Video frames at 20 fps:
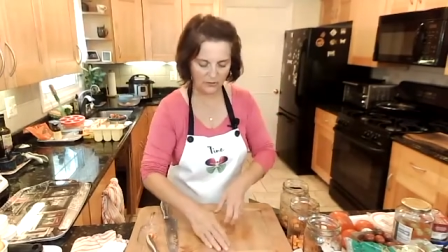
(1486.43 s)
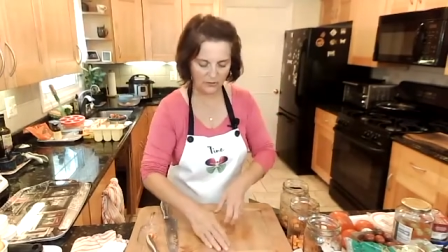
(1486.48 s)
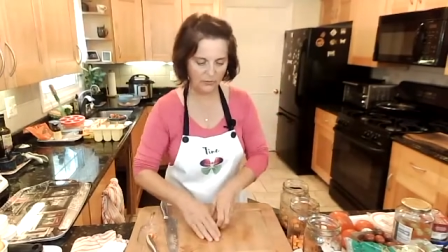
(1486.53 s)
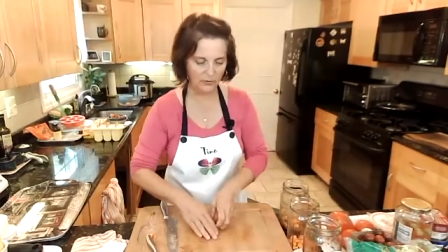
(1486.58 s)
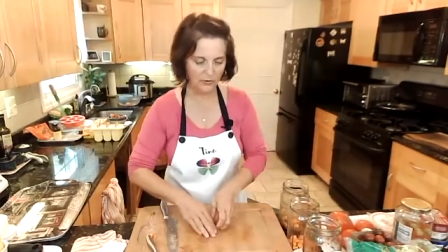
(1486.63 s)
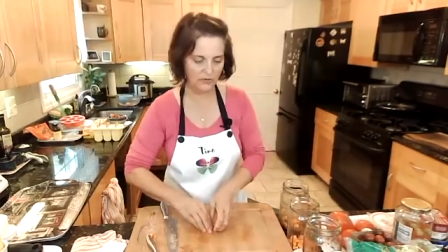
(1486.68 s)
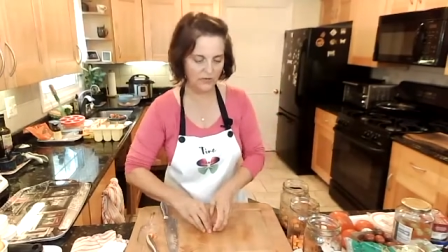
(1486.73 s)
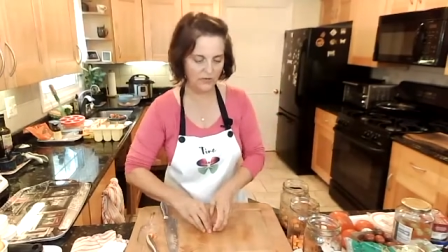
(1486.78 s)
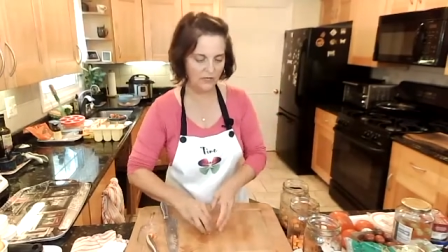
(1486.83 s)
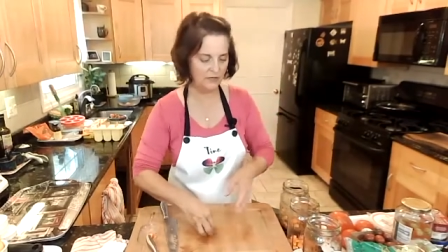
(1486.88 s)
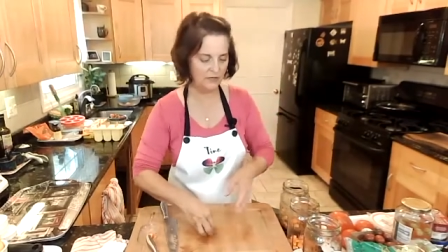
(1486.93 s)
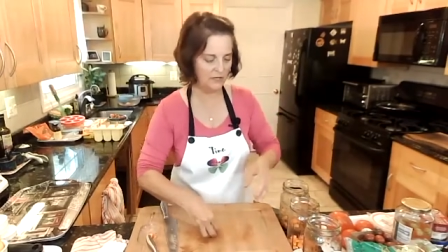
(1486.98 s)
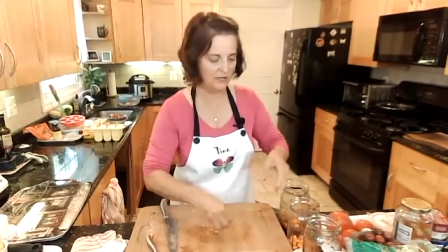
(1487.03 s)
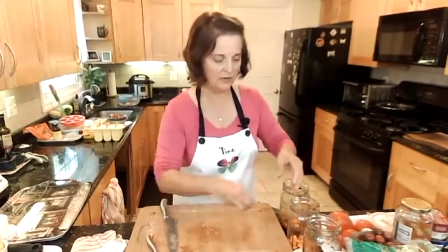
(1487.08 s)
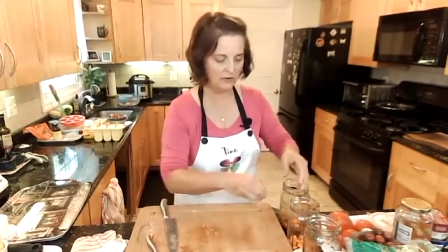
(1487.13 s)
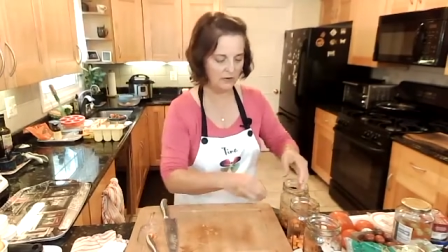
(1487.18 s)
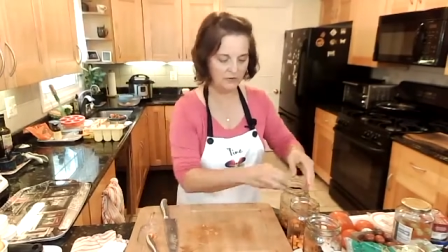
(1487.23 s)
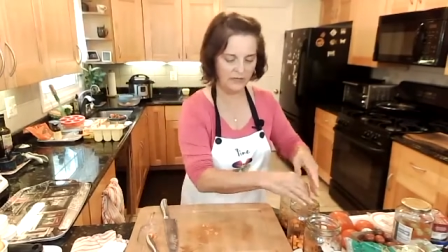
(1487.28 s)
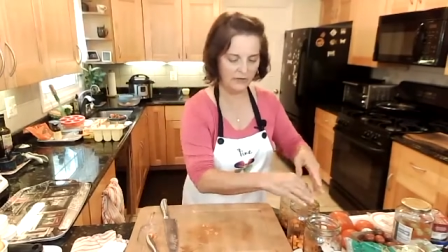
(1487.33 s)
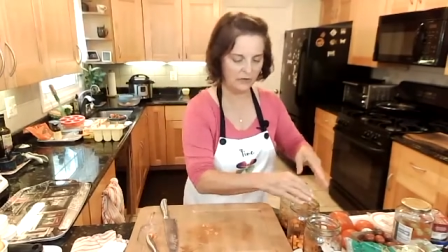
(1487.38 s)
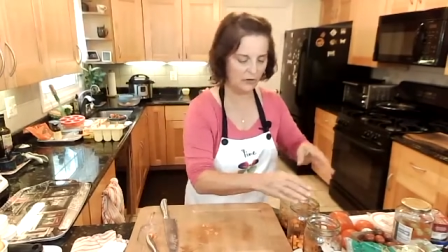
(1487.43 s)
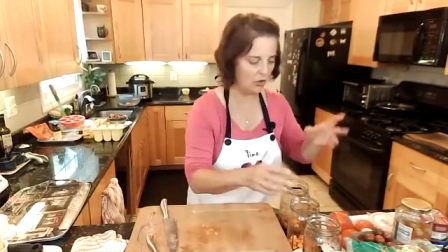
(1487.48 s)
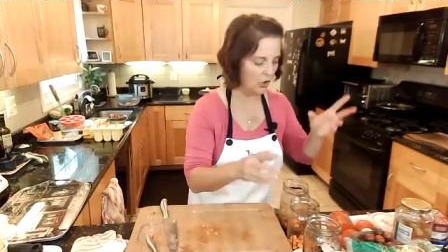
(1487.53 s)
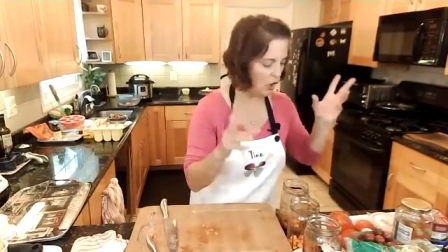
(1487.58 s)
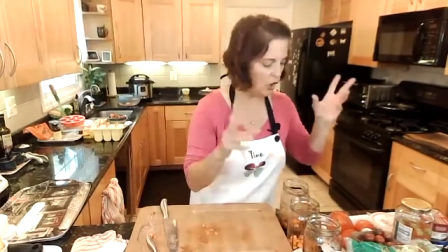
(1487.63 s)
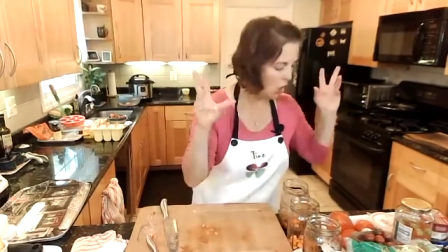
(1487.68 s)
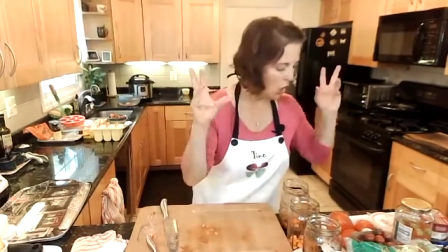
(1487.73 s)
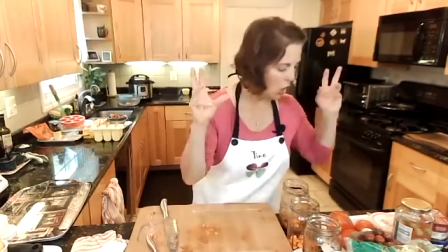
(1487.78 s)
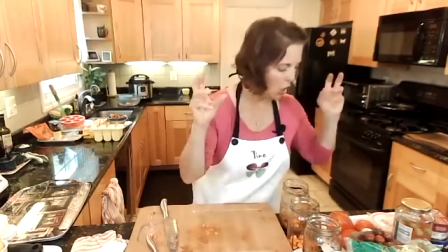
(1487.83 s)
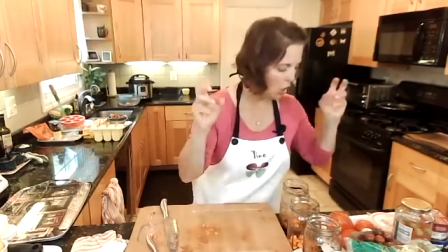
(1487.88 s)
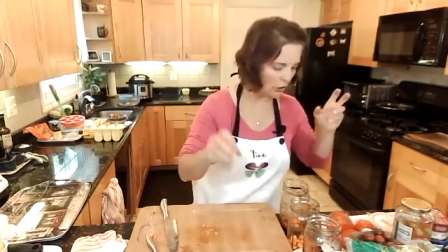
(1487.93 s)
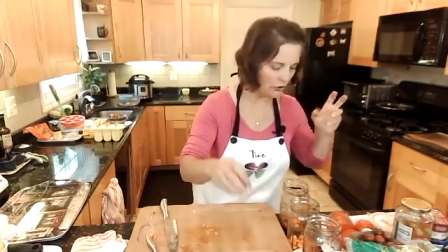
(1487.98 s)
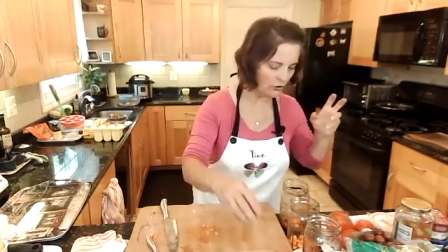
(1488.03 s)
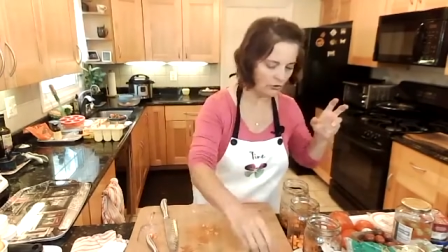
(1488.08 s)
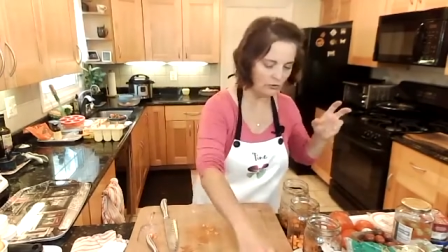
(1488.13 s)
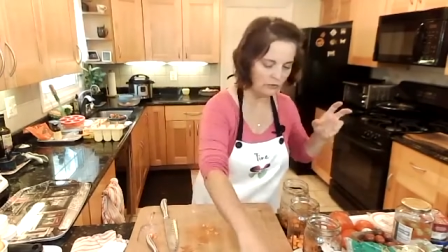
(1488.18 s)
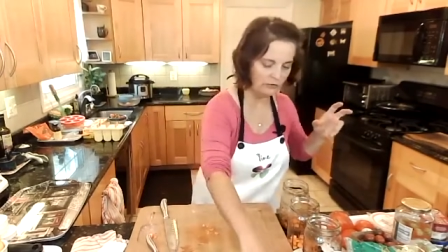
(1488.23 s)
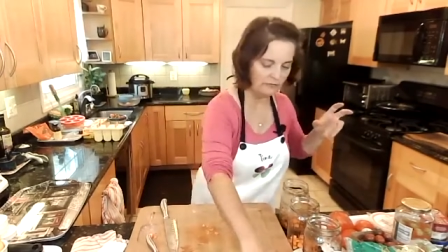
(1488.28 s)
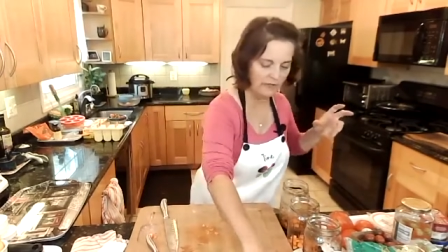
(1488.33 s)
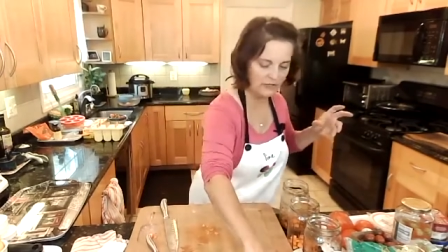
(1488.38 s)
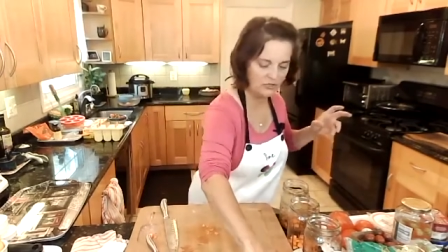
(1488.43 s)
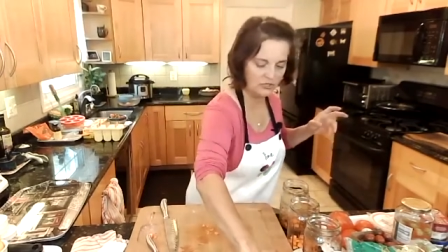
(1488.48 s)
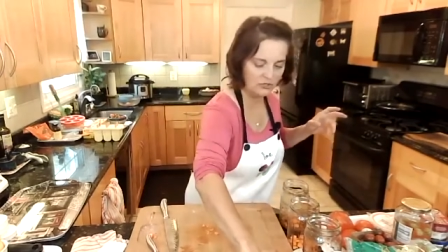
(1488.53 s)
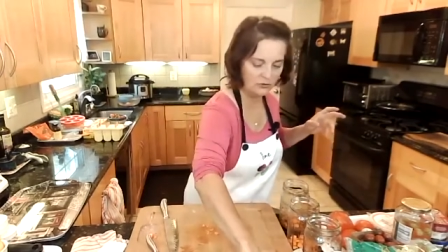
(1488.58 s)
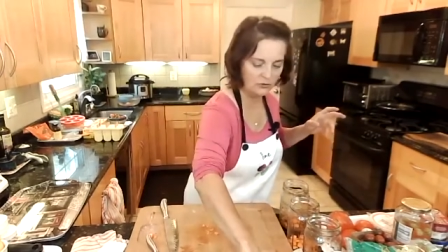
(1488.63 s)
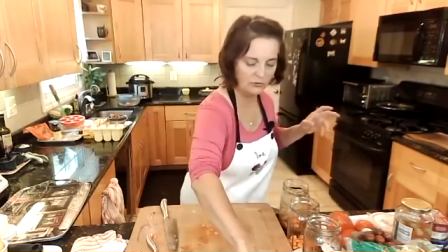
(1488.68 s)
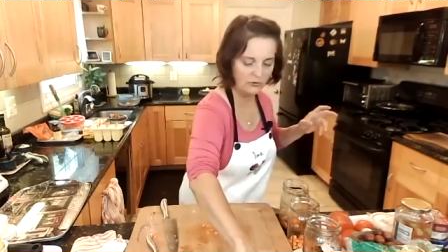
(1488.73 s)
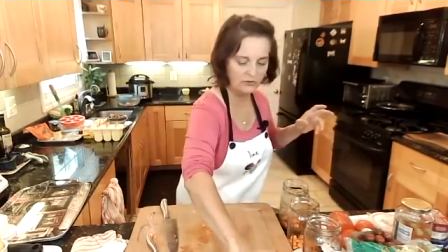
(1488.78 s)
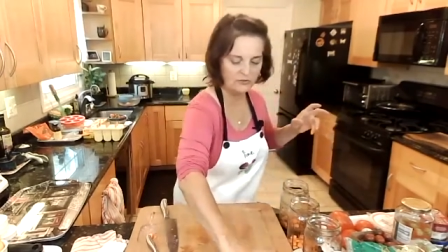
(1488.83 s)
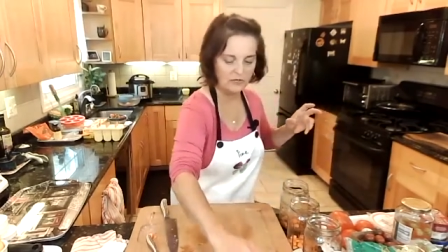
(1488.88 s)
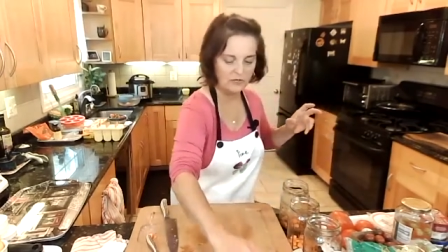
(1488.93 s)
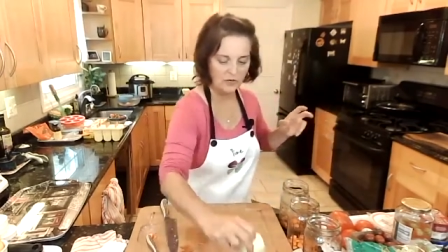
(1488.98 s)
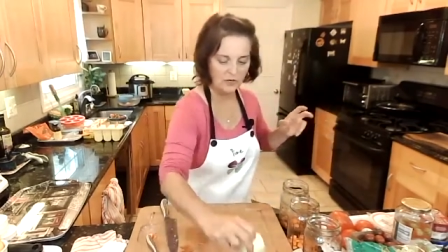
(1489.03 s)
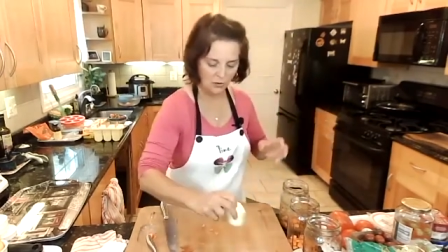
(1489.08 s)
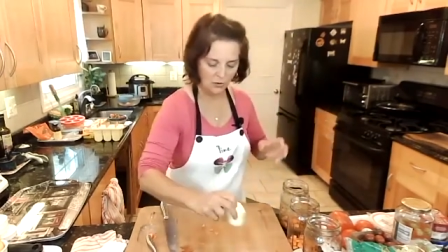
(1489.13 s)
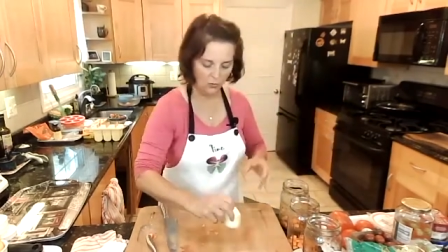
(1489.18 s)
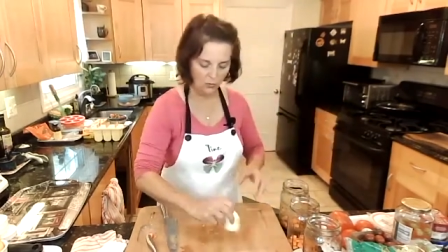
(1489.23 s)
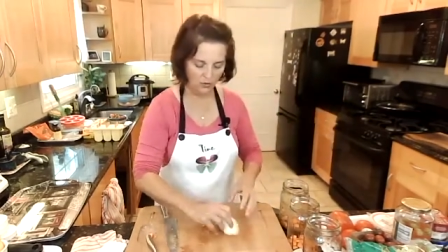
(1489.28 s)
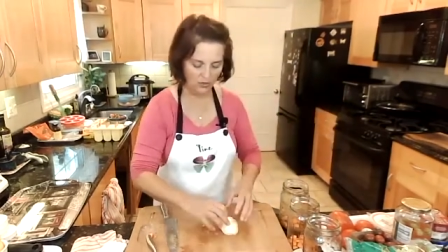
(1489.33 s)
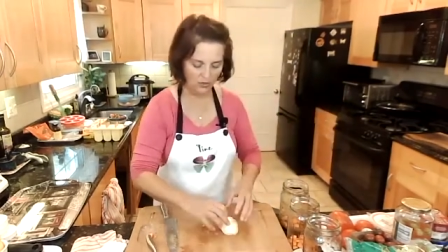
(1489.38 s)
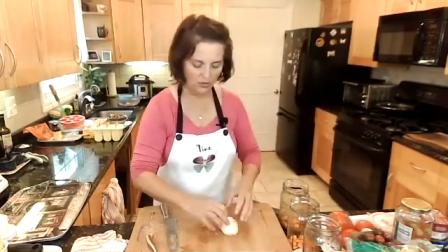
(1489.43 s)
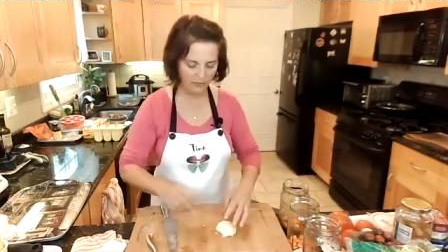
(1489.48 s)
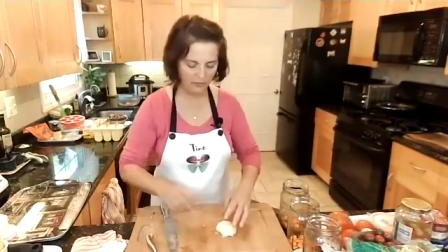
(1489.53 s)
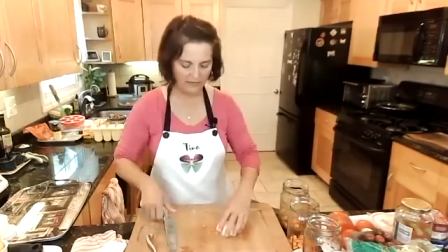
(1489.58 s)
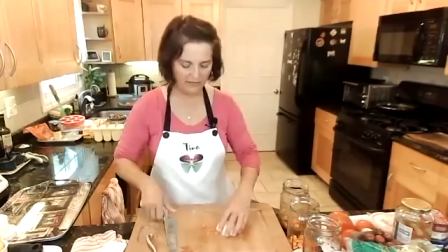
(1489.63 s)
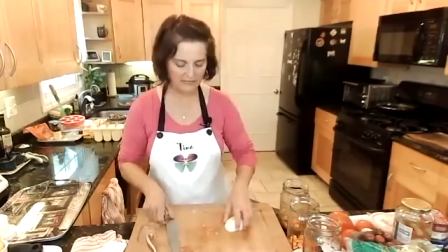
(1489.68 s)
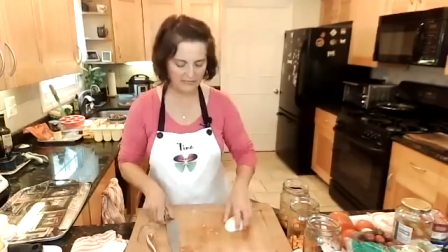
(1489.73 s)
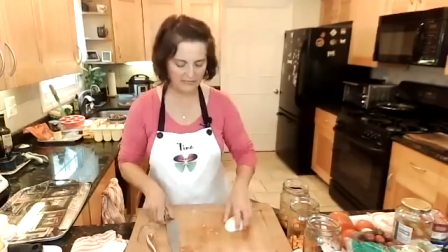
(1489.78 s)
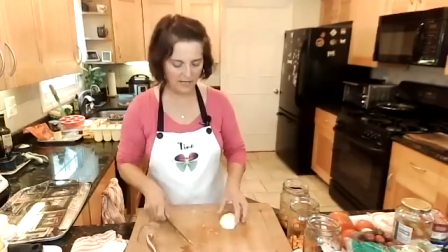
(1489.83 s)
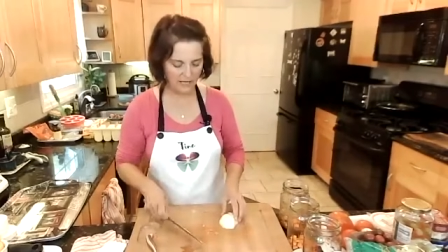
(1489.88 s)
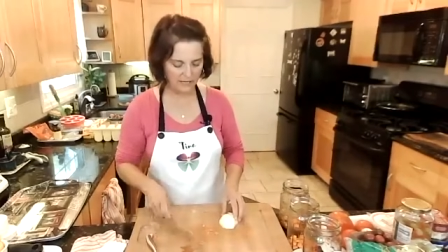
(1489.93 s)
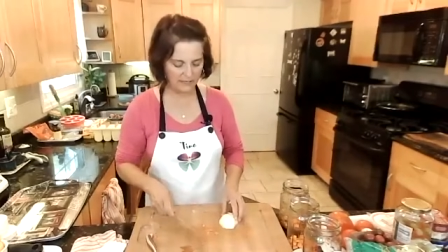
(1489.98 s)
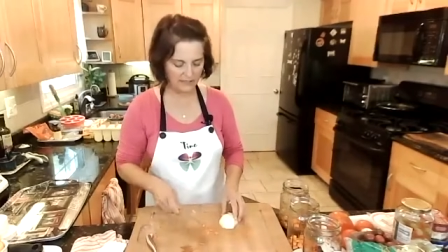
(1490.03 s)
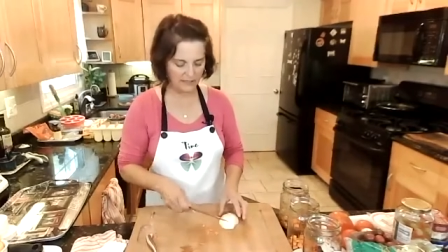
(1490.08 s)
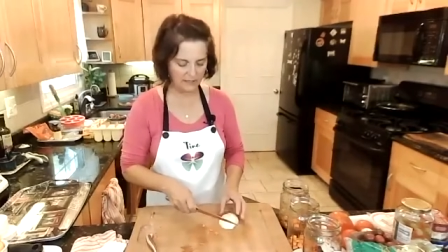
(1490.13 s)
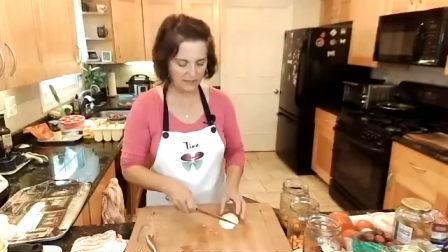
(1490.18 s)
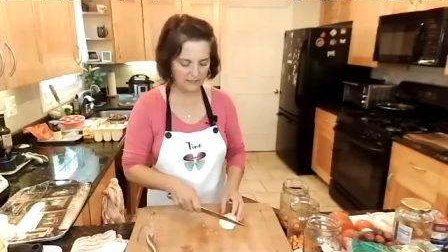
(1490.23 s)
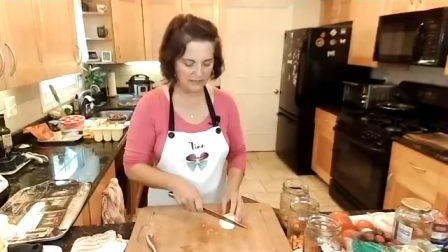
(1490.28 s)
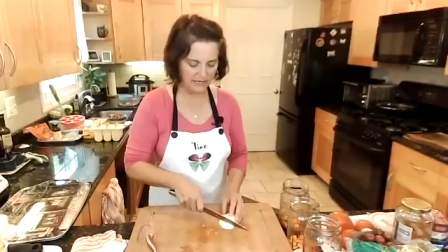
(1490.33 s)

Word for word: to put in here that are harder vegetables? What about some onions?